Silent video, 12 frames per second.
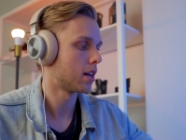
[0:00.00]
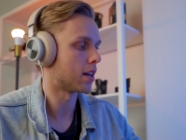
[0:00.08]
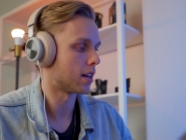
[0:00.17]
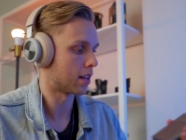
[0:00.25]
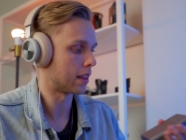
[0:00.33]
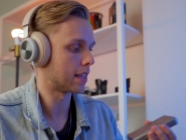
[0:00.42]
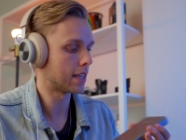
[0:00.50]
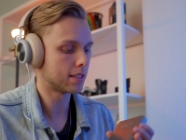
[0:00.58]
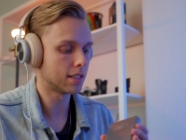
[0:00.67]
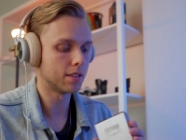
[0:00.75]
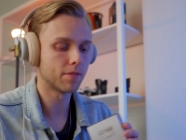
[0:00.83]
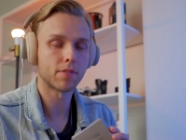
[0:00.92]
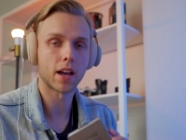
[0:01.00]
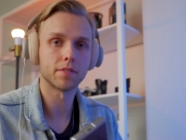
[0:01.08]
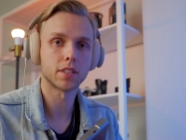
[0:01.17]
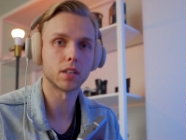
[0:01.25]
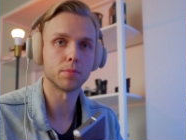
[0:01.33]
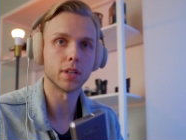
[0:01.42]
Uh, LaCie 5
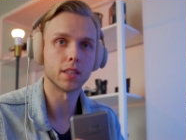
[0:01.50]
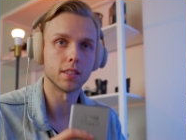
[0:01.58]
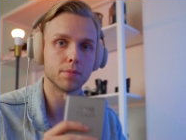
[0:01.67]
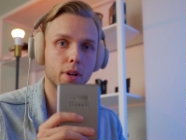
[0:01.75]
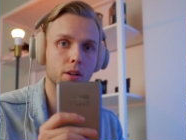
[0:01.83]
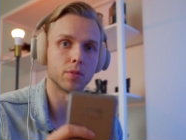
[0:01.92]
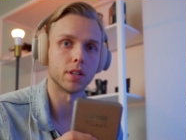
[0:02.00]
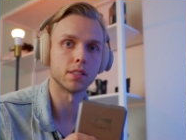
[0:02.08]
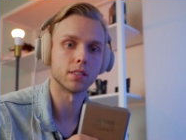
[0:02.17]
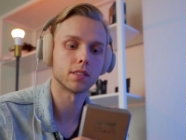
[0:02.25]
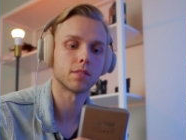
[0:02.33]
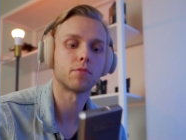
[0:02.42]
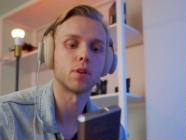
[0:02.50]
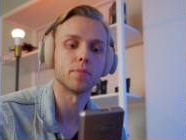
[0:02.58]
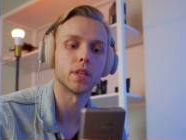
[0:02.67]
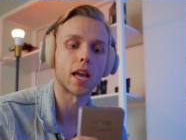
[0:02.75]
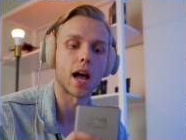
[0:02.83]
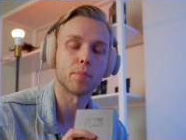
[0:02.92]
terabyte, these metal ones from
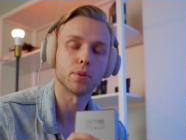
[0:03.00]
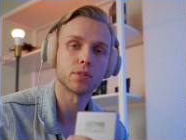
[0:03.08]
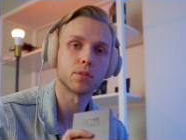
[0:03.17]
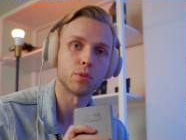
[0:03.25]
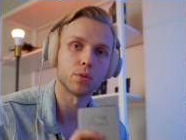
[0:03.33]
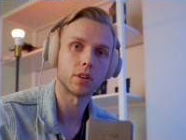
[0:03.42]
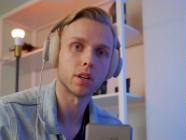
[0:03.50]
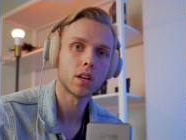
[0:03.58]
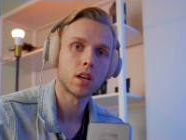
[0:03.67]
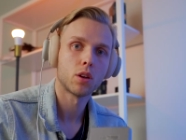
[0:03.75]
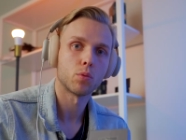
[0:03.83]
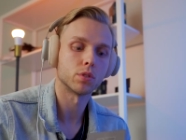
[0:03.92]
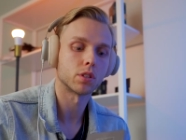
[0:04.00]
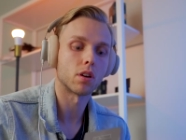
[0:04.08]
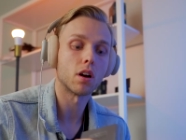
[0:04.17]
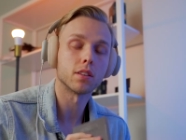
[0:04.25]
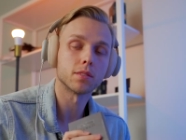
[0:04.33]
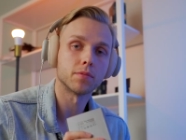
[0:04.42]
the Apple Store, which are
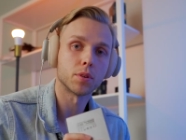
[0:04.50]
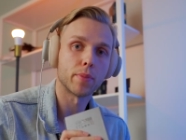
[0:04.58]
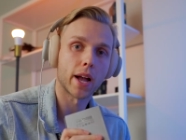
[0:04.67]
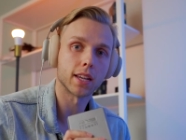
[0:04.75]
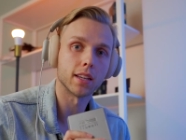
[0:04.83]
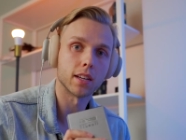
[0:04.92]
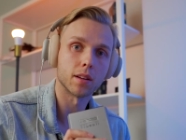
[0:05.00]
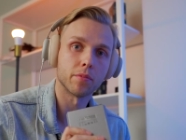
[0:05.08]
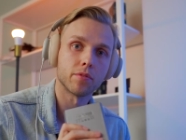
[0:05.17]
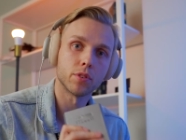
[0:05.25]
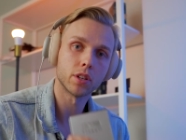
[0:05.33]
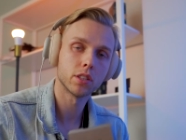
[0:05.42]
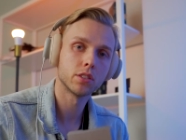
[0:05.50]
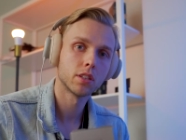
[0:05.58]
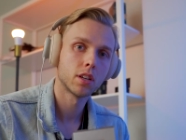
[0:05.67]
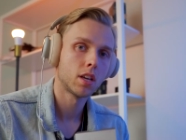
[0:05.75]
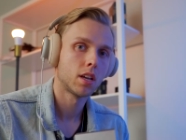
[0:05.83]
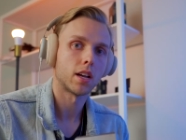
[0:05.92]
awesome for backing up footage.
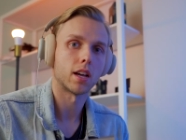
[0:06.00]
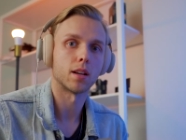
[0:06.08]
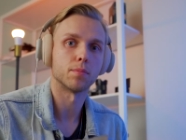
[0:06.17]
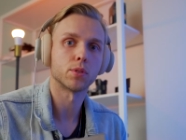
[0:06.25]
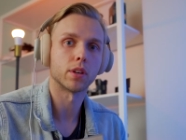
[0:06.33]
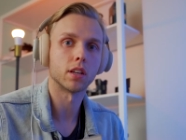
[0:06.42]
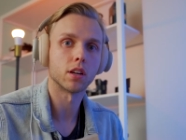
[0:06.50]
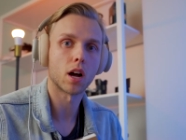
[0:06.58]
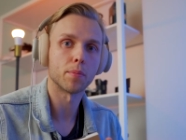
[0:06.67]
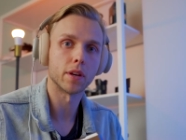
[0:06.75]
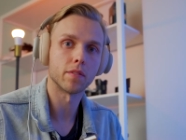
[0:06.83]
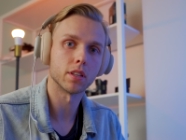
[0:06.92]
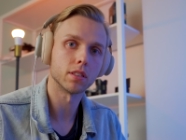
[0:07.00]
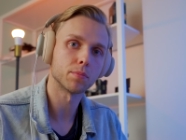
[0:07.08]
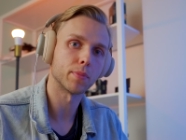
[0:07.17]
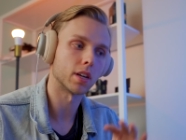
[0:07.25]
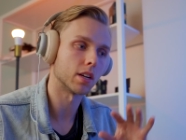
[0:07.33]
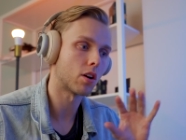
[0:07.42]
Um, so I can copy everything to
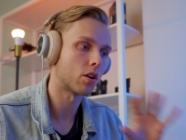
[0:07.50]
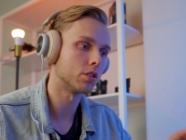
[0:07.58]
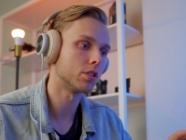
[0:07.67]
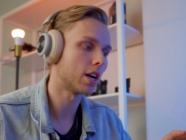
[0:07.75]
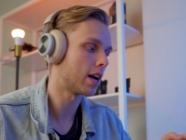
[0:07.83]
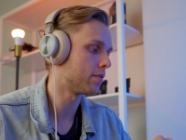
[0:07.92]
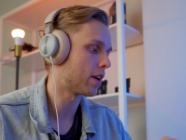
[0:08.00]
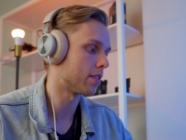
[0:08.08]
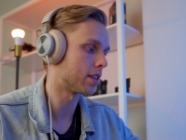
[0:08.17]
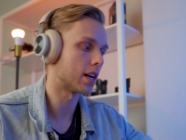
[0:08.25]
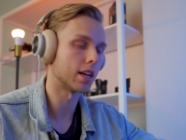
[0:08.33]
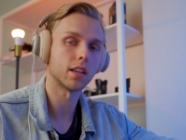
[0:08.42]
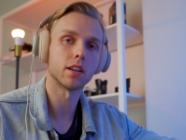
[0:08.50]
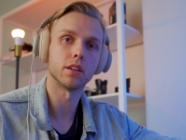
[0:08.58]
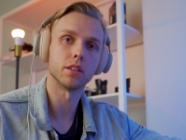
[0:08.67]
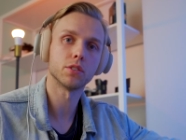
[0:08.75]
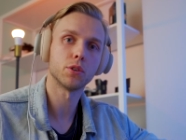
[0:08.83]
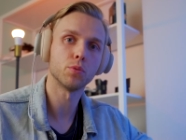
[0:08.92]
my hard drive and then I carry
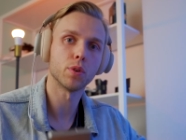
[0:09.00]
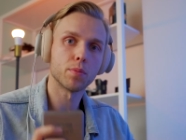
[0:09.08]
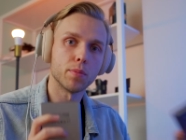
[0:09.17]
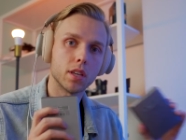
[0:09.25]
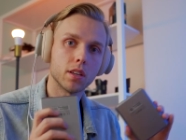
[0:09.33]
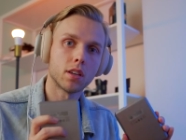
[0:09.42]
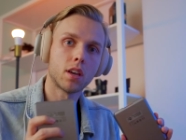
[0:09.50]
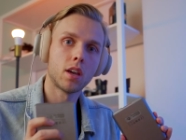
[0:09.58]
two with me,